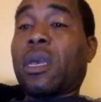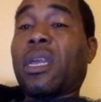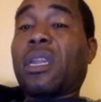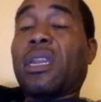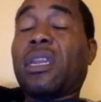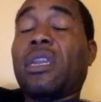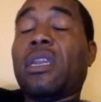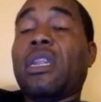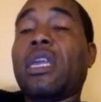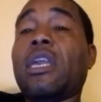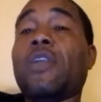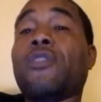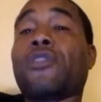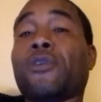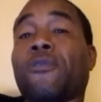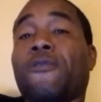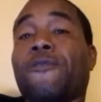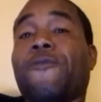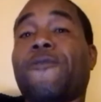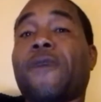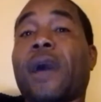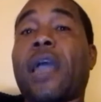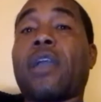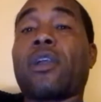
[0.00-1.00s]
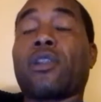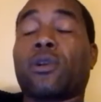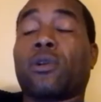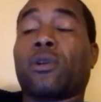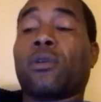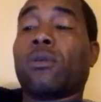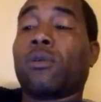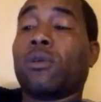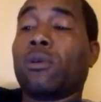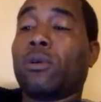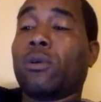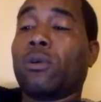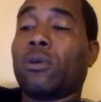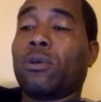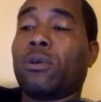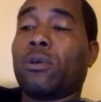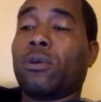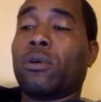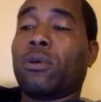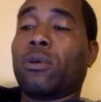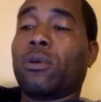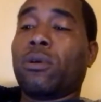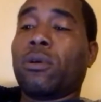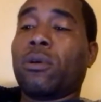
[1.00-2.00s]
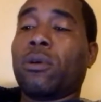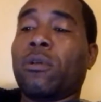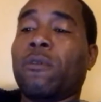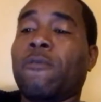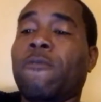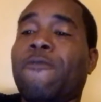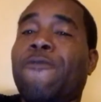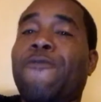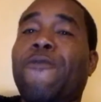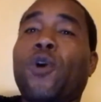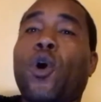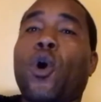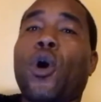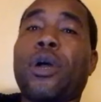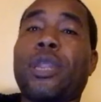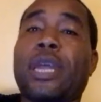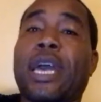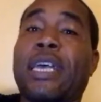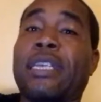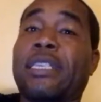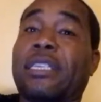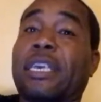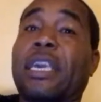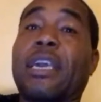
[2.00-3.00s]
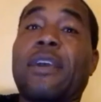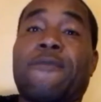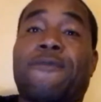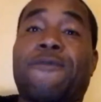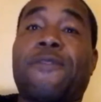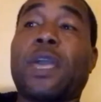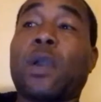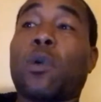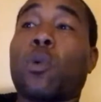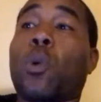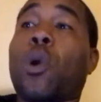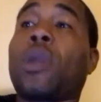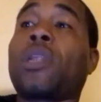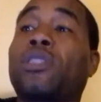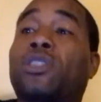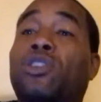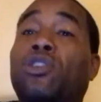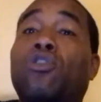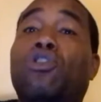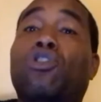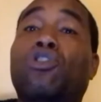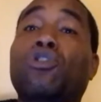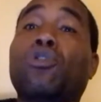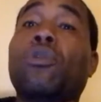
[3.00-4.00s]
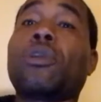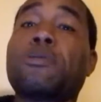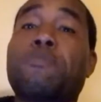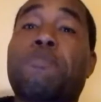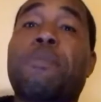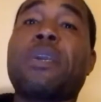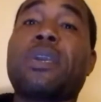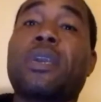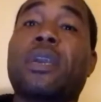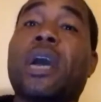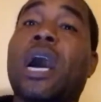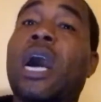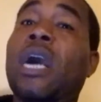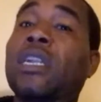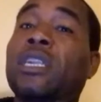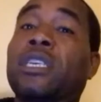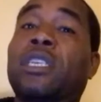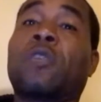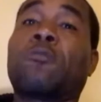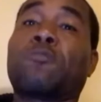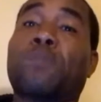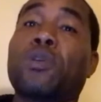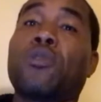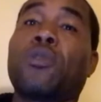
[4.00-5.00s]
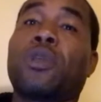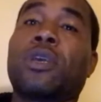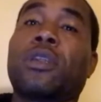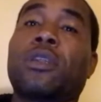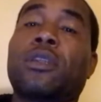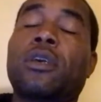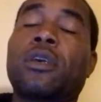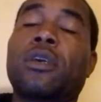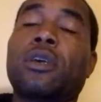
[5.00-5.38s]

Neither fighter fought as if they wanted to truly be undisputed.